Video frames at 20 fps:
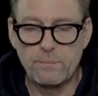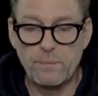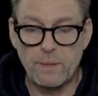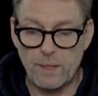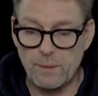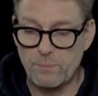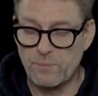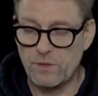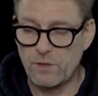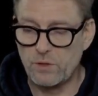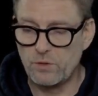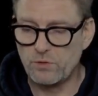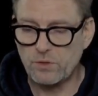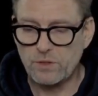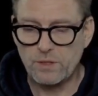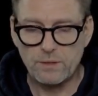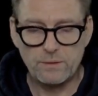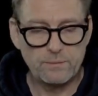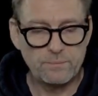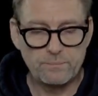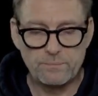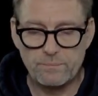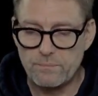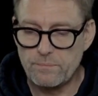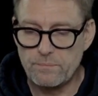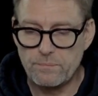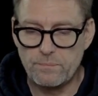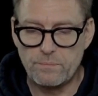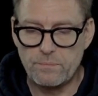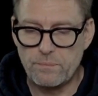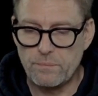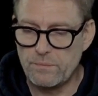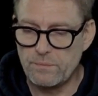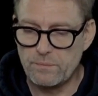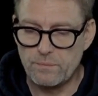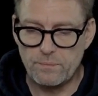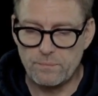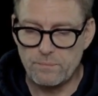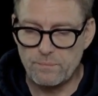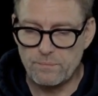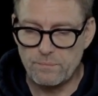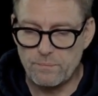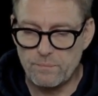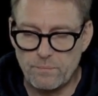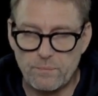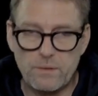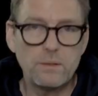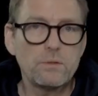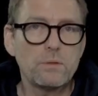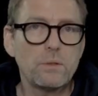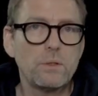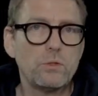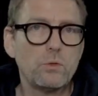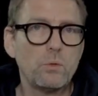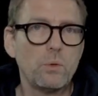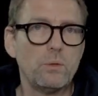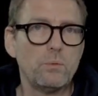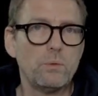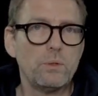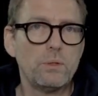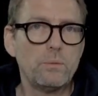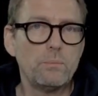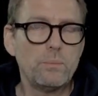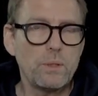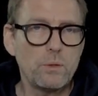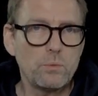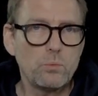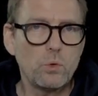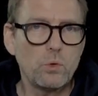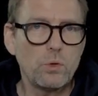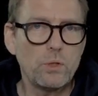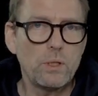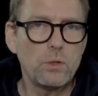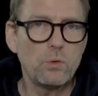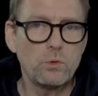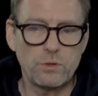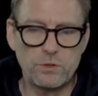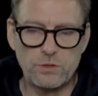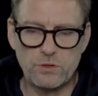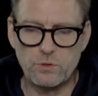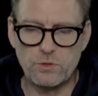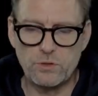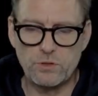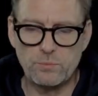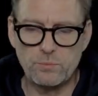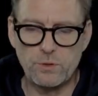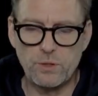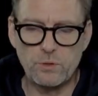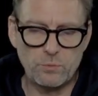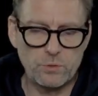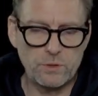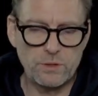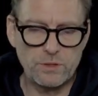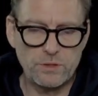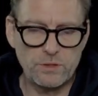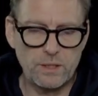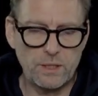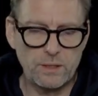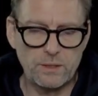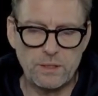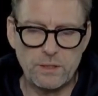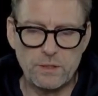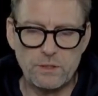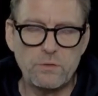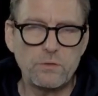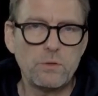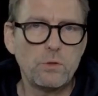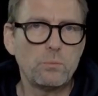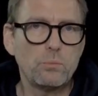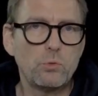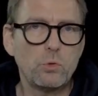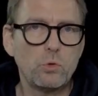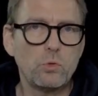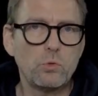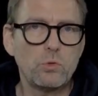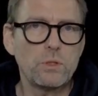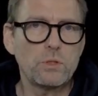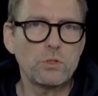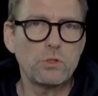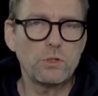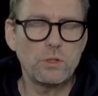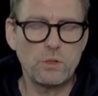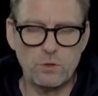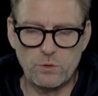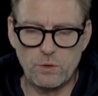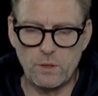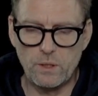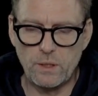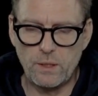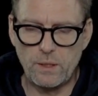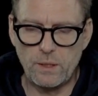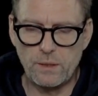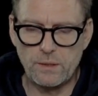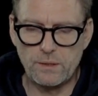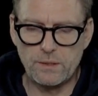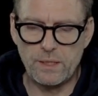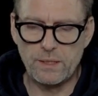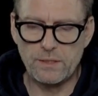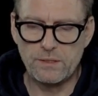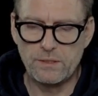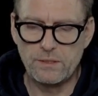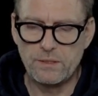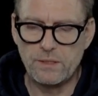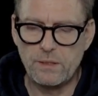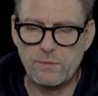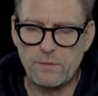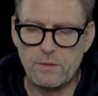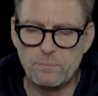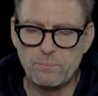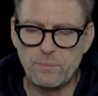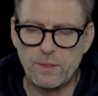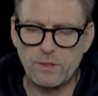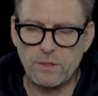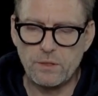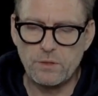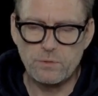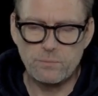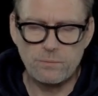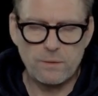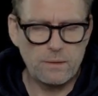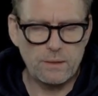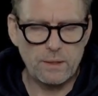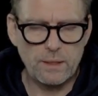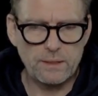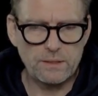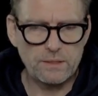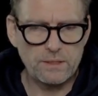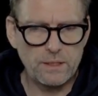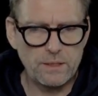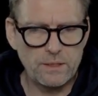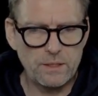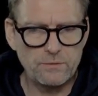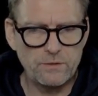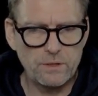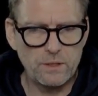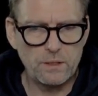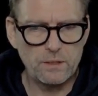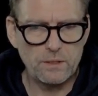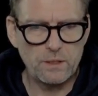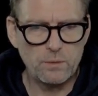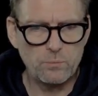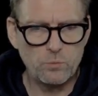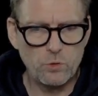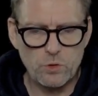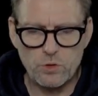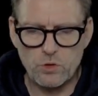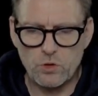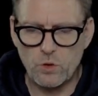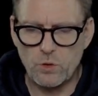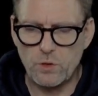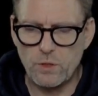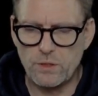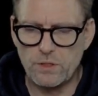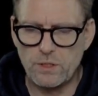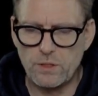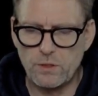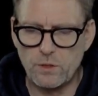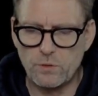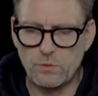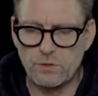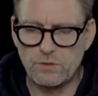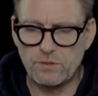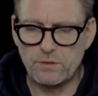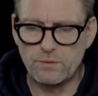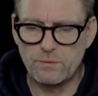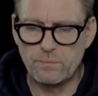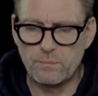Absolutely. The first one with a bit more liquid, so to speak, with a slightly different brew ratio, tastes even better to me, has significantly more chocolatey notes.